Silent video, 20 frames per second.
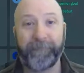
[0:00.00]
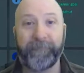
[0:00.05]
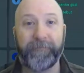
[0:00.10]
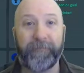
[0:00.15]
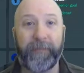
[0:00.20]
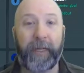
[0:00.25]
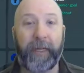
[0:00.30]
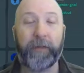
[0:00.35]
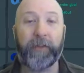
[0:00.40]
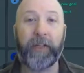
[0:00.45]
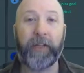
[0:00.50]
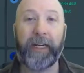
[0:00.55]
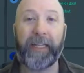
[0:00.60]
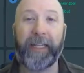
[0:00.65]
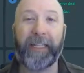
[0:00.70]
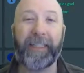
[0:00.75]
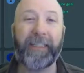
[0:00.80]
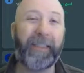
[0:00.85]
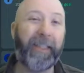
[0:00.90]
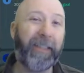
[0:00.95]
I was trying to
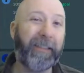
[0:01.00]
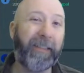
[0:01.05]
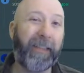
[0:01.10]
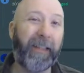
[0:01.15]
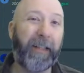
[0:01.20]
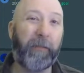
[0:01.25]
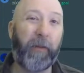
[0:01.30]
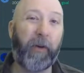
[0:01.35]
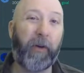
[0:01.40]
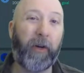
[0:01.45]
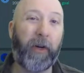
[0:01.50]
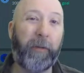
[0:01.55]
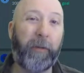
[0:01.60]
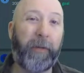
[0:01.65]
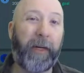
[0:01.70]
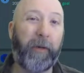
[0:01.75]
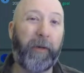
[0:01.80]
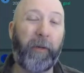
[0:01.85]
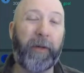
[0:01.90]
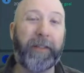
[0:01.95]
get just a little more,
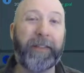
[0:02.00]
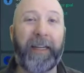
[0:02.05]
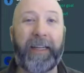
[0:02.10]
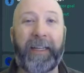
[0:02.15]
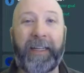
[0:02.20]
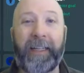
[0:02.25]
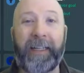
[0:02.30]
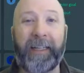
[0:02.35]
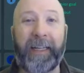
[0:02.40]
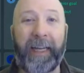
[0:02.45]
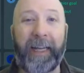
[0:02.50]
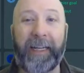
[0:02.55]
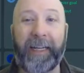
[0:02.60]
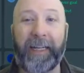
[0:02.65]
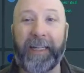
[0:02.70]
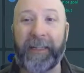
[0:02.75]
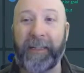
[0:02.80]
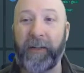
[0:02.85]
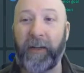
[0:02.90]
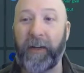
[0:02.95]
but wasn't getting it
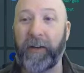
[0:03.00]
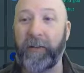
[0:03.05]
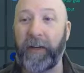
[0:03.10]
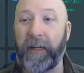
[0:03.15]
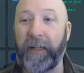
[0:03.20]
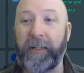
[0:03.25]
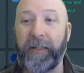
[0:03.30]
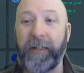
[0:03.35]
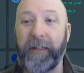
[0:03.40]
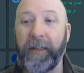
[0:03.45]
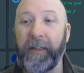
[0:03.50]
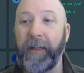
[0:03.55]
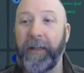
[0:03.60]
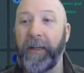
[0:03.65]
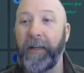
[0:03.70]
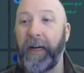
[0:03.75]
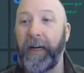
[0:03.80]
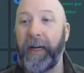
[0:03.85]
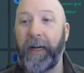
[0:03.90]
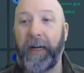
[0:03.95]
in the long run.
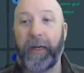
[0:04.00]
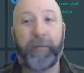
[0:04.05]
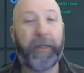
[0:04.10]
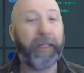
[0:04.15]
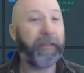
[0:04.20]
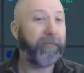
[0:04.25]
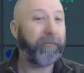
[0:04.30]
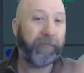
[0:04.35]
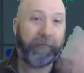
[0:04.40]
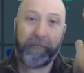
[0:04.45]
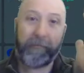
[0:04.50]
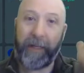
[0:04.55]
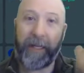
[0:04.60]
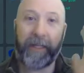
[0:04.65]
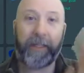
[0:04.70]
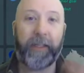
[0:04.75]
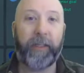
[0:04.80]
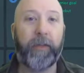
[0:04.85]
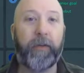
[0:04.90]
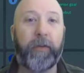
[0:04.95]
But
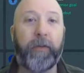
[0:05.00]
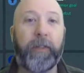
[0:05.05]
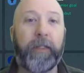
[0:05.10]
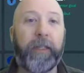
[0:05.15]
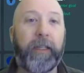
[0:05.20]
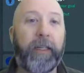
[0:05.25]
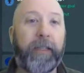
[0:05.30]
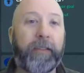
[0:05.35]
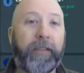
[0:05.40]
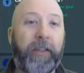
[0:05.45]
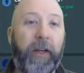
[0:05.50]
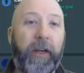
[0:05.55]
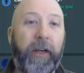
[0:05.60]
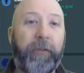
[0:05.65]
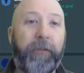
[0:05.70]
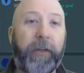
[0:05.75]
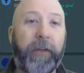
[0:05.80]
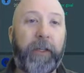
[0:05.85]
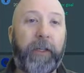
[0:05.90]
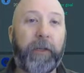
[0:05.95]
thank you. Sorry
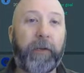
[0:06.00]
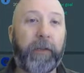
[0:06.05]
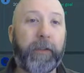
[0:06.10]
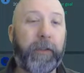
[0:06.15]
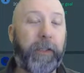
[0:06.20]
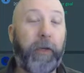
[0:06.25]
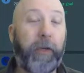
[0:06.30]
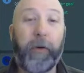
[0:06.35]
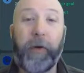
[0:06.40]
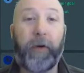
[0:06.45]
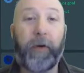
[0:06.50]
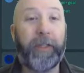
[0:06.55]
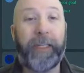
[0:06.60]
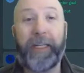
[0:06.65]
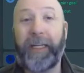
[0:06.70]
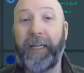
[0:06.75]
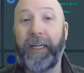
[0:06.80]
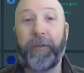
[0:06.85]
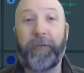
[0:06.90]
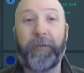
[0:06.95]
for you were only
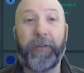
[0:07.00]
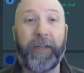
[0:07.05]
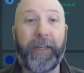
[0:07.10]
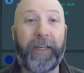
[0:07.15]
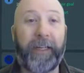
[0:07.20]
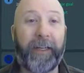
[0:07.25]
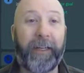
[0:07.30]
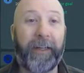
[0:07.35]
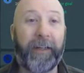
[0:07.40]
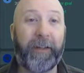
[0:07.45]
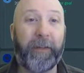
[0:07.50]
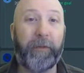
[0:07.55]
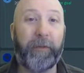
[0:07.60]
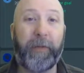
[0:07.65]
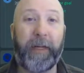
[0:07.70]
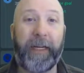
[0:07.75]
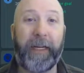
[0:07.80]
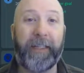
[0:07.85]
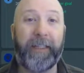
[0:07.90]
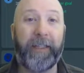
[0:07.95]
here for a year,
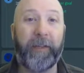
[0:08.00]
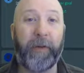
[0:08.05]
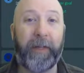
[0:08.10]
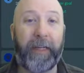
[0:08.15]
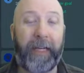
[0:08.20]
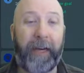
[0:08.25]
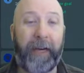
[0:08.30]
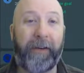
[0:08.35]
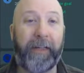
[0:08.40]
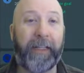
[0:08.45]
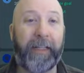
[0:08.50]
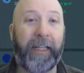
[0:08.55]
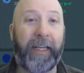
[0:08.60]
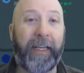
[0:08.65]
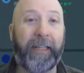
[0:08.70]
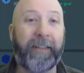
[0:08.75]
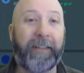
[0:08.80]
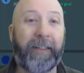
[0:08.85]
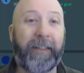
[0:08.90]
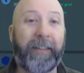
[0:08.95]
but you are now in
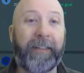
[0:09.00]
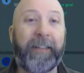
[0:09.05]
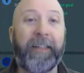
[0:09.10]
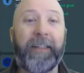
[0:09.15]
Atlanta.